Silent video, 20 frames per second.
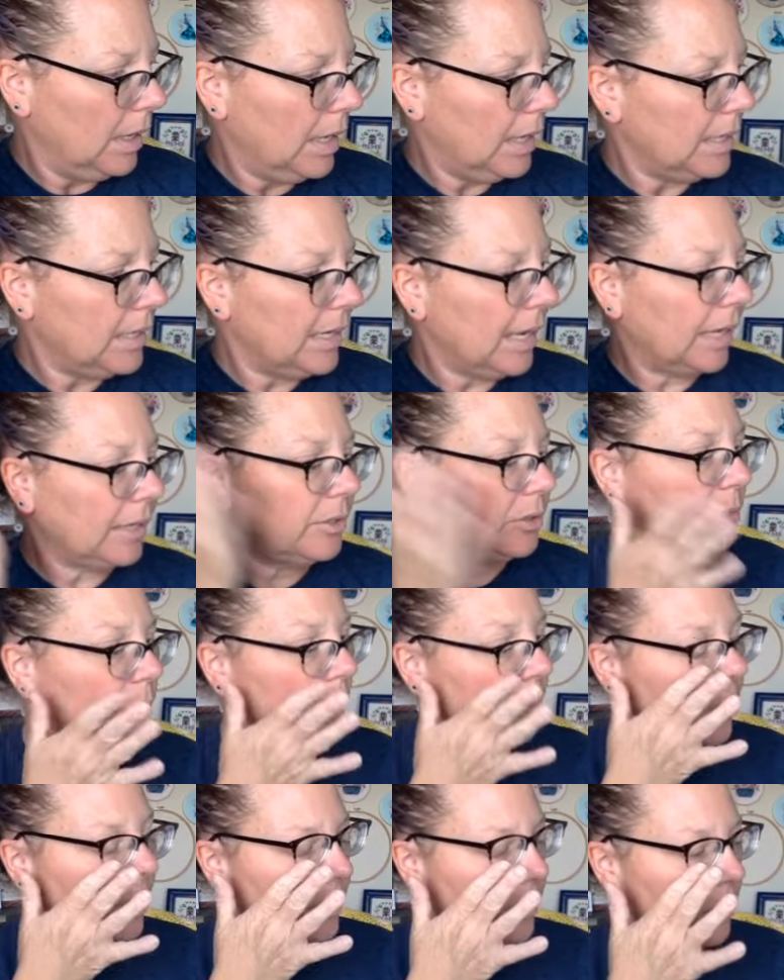Next
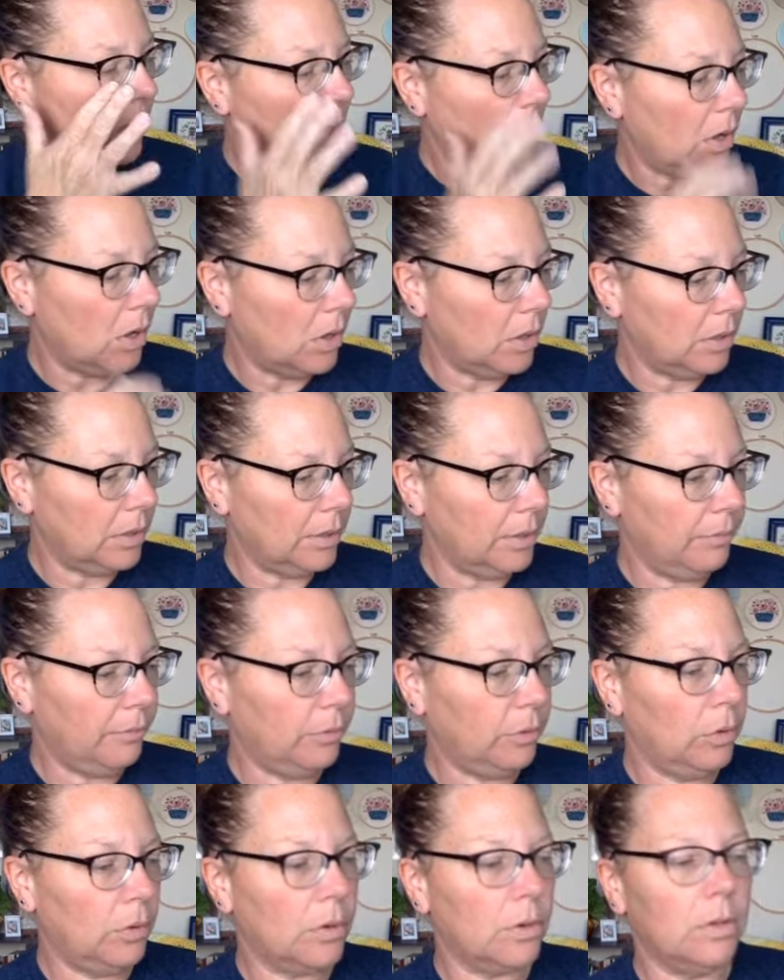one is called
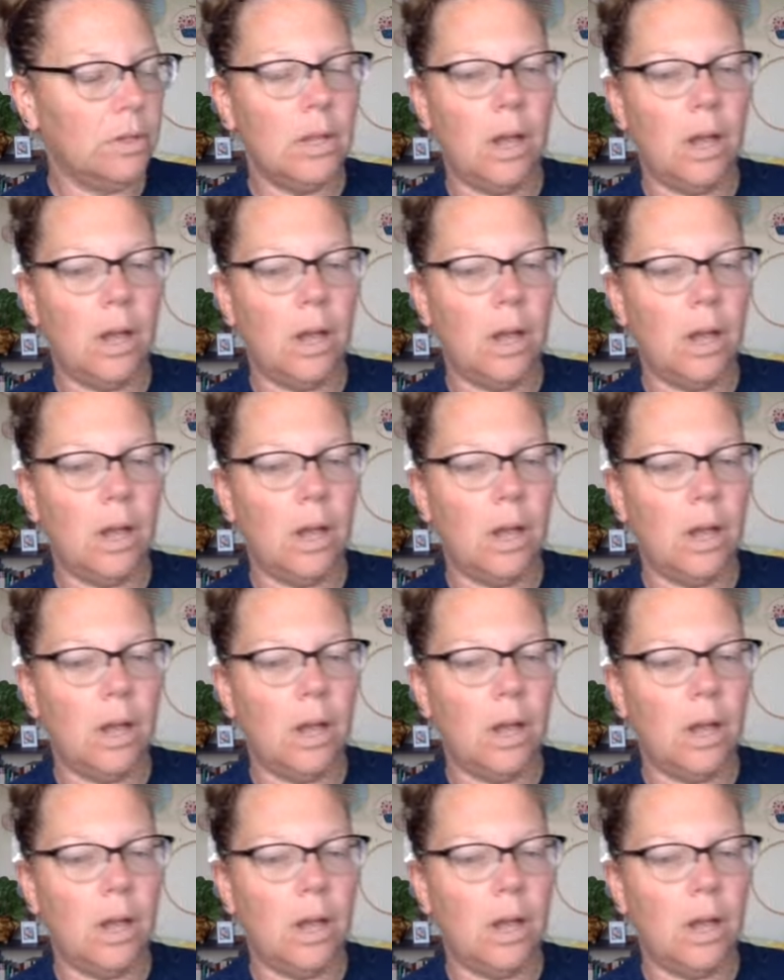Floral